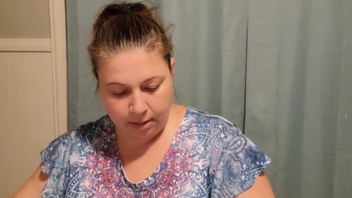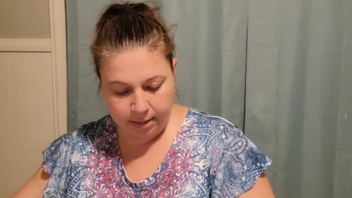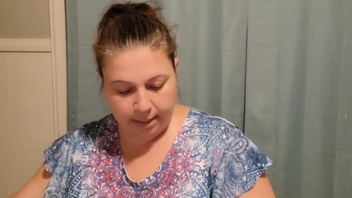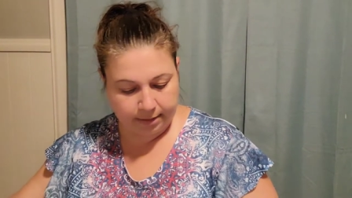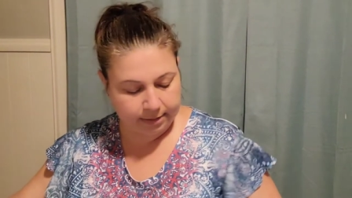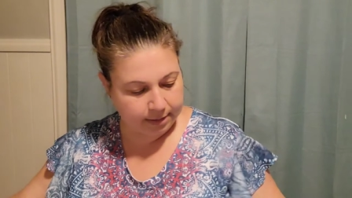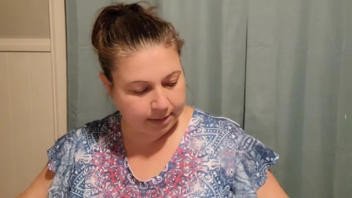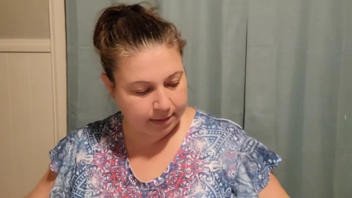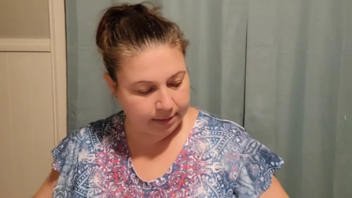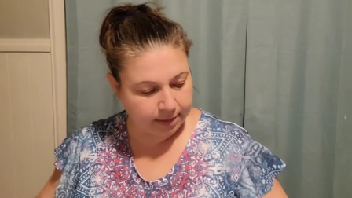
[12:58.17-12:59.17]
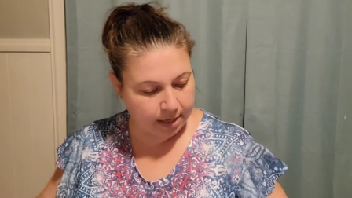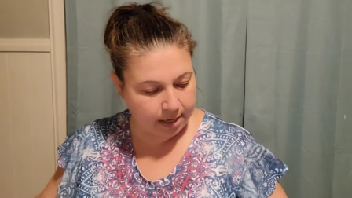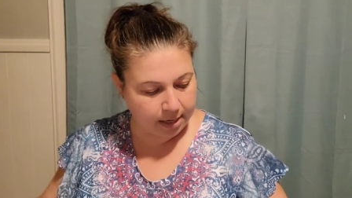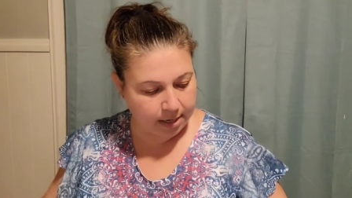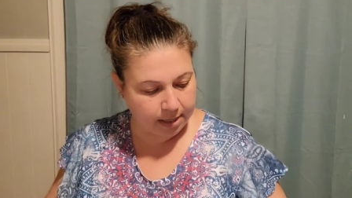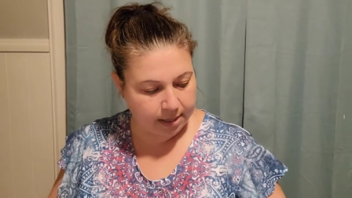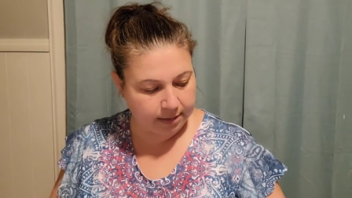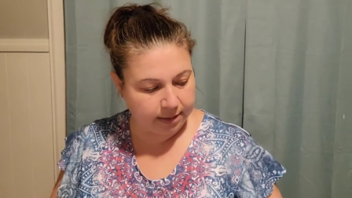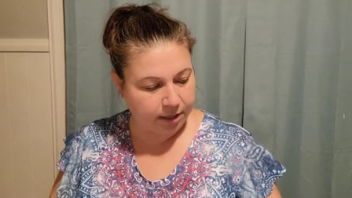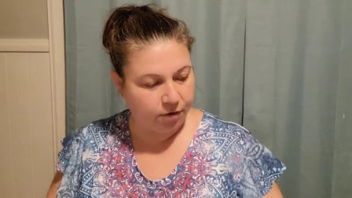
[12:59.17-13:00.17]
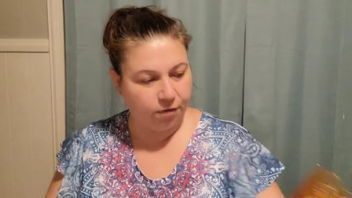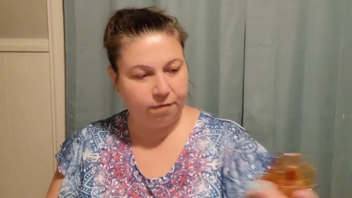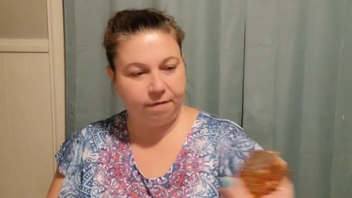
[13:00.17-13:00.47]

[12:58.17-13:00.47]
Next is this little